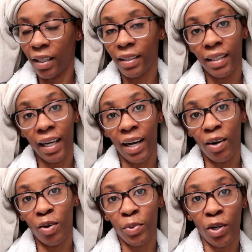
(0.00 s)
yeah,
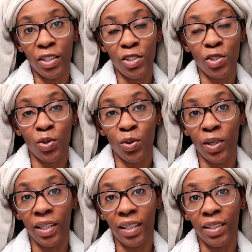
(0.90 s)
I hope y'all
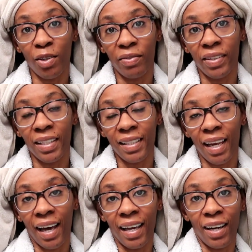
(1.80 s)
enjoyed. Don't forget
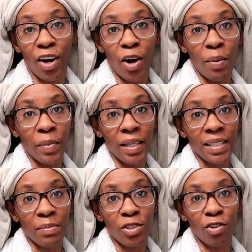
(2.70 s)
to like, comment,
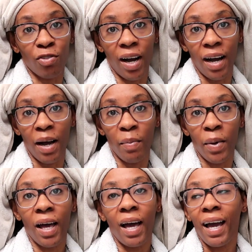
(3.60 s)
and
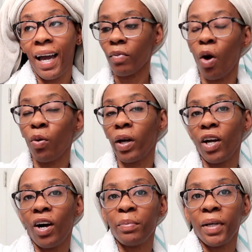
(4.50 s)
subscribe.
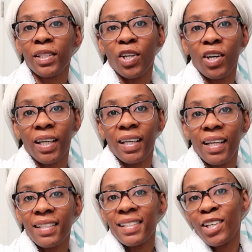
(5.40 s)
Okay, y'all, I'm done
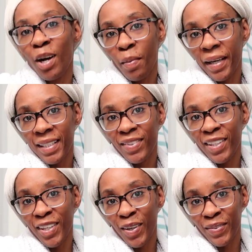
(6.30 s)
talking. I'll see y'all next
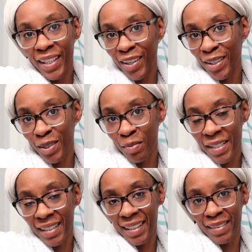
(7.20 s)
video. Thank y'all so
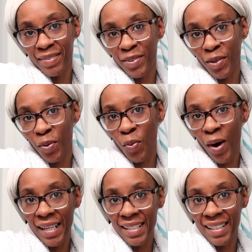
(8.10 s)
much again for
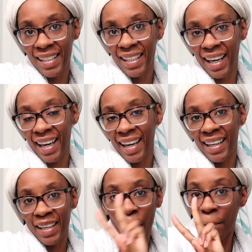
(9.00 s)
watching
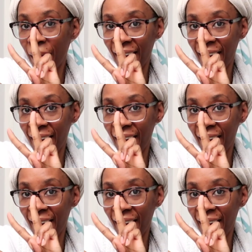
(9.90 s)
and